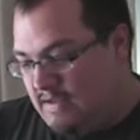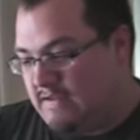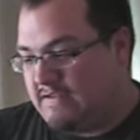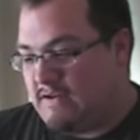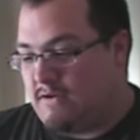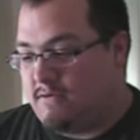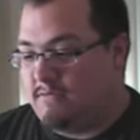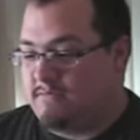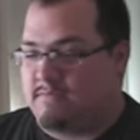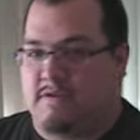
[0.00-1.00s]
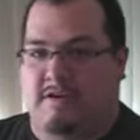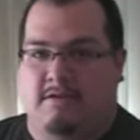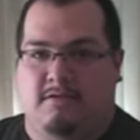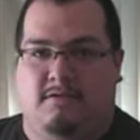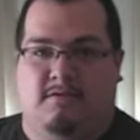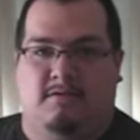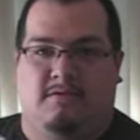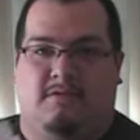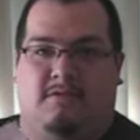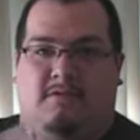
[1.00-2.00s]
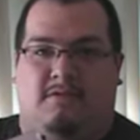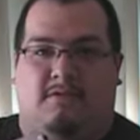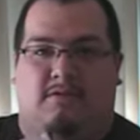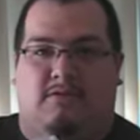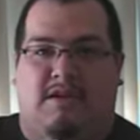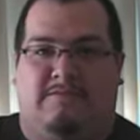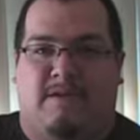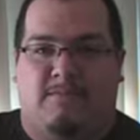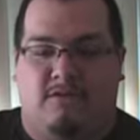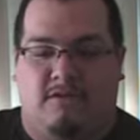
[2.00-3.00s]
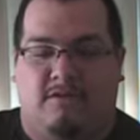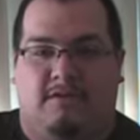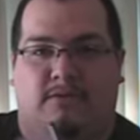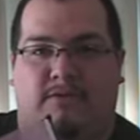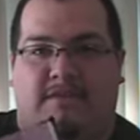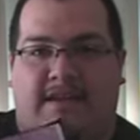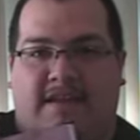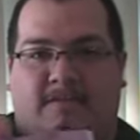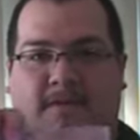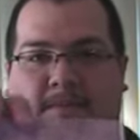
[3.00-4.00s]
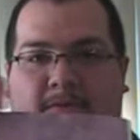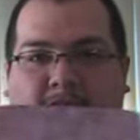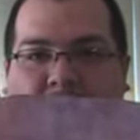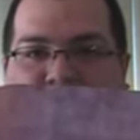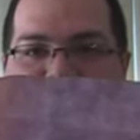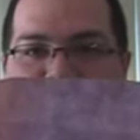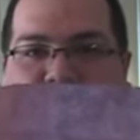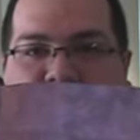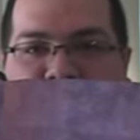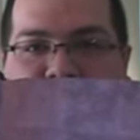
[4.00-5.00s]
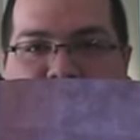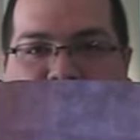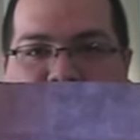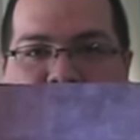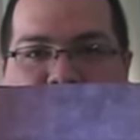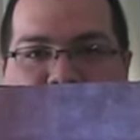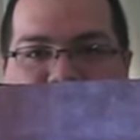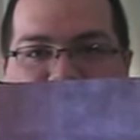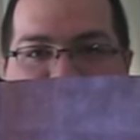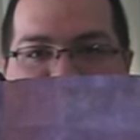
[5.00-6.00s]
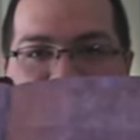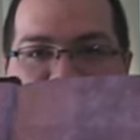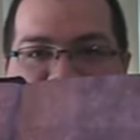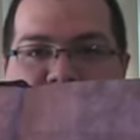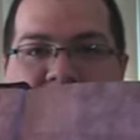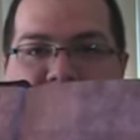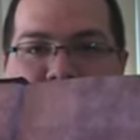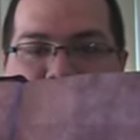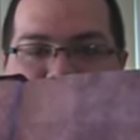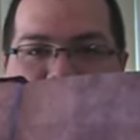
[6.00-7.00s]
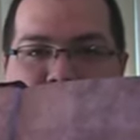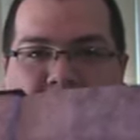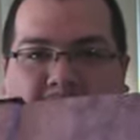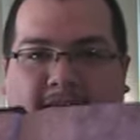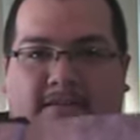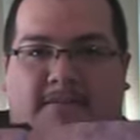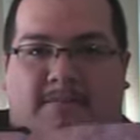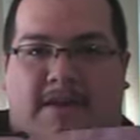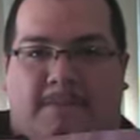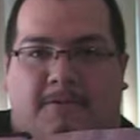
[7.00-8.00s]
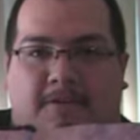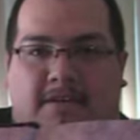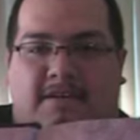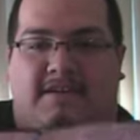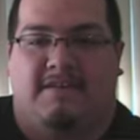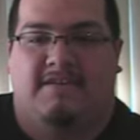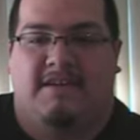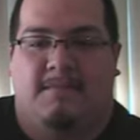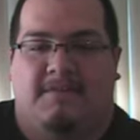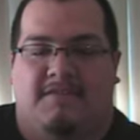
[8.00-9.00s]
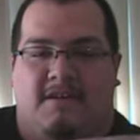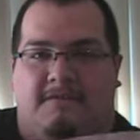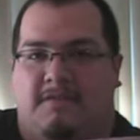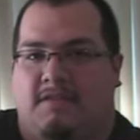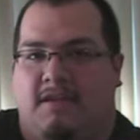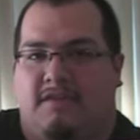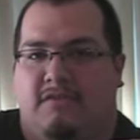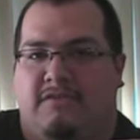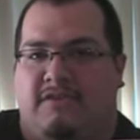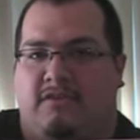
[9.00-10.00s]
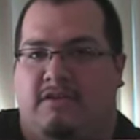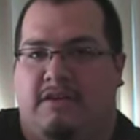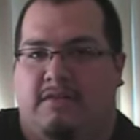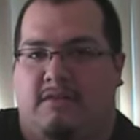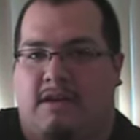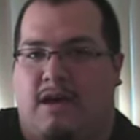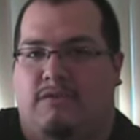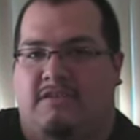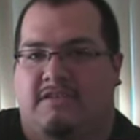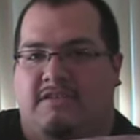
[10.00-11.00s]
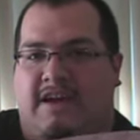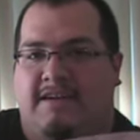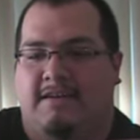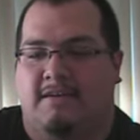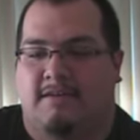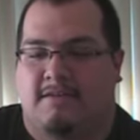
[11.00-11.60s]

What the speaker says: So here we have my book with the end papers. These end papers are made out of Tyvek paper. It's the same stuff that they use underneath house siding.